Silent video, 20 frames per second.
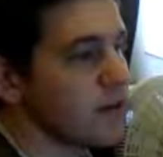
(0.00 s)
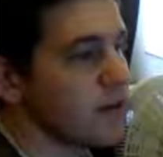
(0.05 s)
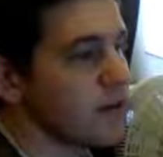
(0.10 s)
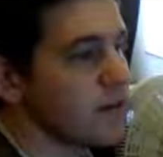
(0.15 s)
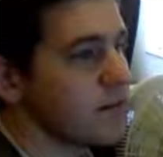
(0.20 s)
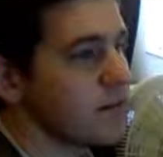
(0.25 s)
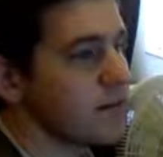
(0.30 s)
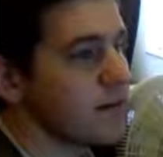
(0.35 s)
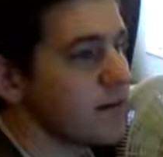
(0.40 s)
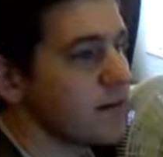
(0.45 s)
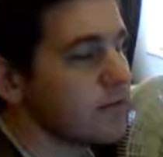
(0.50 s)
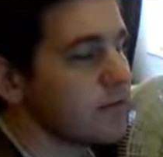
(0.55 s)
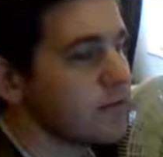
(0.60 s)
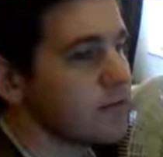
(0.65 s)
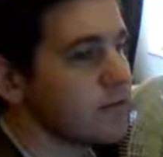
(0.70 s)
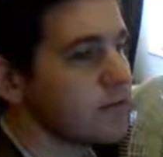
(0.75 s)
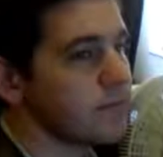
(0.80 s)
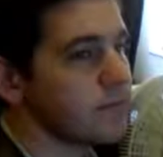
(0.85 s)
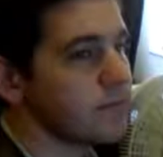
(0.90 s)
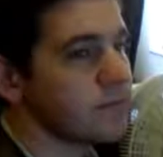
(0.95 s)
to click
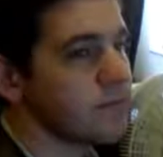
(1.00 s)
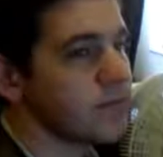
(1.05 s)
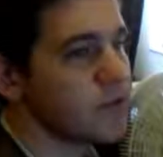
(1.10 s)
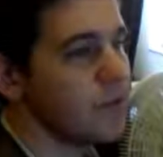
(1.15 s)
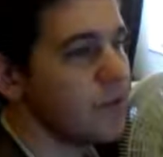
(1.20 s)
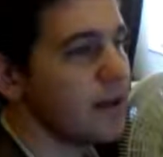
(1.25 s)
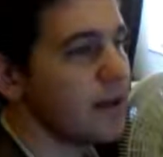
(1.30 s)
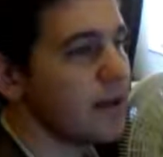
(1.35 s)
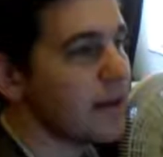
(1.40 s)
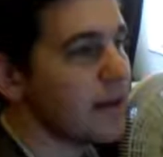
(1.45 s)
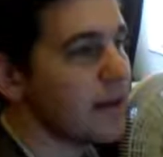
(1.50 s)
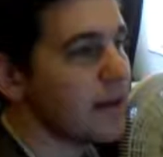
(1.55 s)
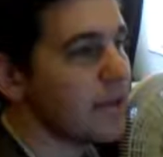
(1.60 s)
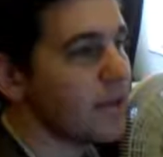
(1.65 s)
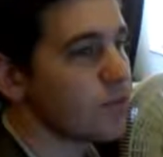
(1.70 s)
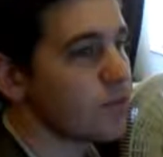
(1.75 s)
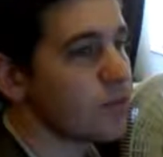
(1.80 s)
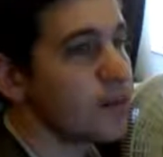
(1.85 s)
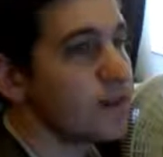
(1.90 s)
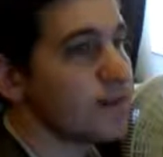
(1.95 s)
submit
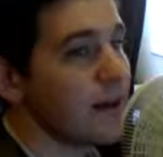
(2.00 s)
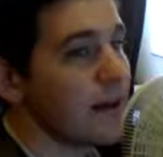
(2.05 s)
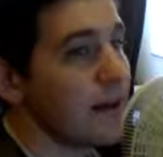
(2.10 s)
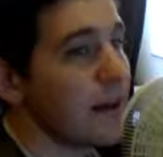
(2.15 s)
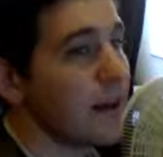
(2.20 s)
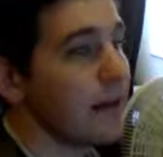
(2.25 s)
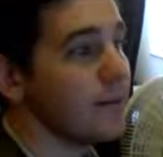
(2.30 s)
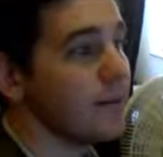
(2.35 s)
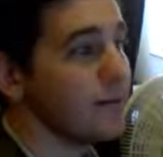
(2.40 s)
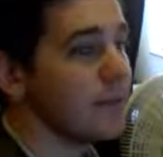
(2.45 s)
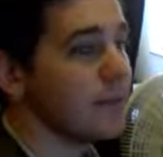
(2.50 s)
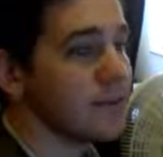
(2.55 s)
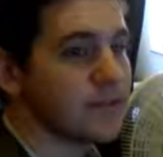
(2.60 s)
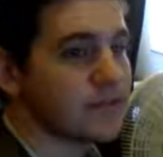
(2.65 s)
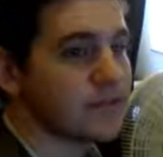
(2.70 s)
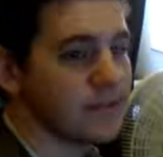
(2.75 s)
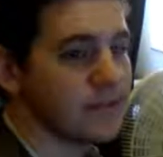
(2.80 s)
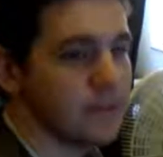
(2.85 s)
3 times.